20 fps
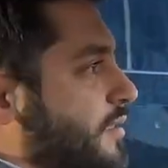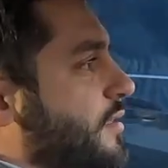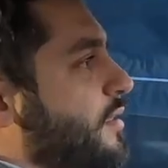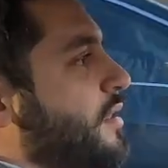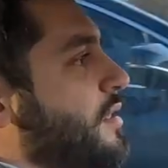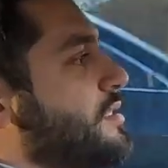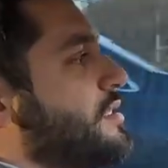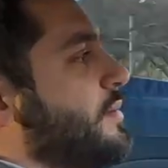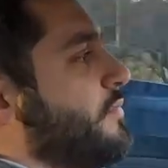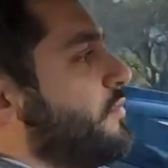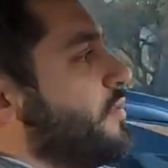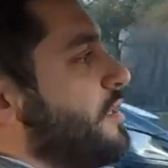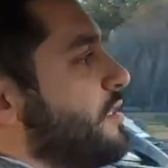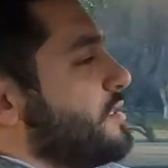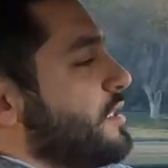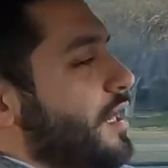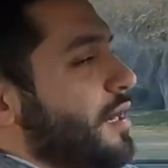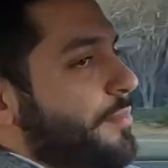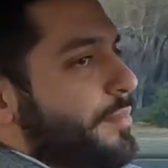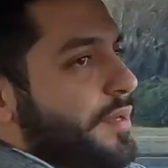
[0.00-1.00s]
except for the
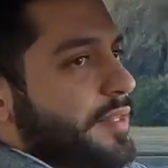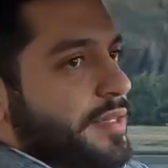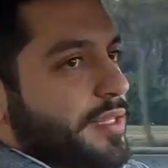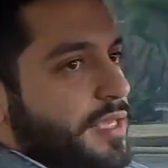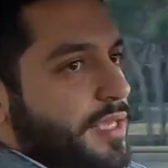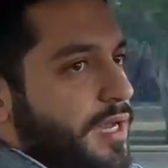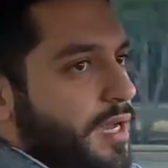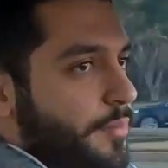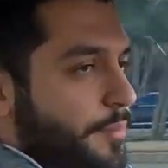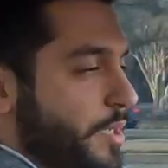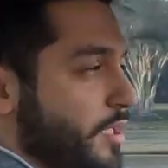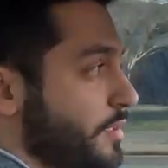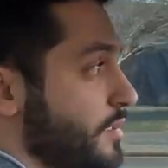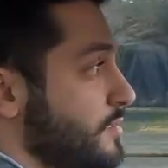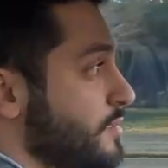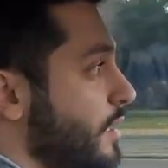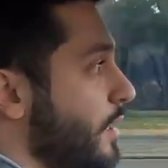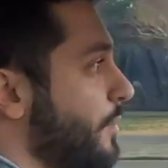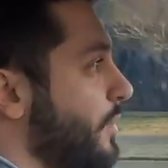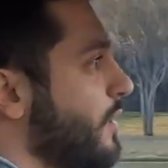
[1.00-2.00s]
top one. He got me on
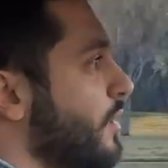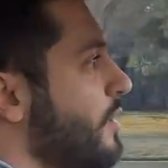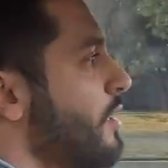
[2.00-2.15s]
the top,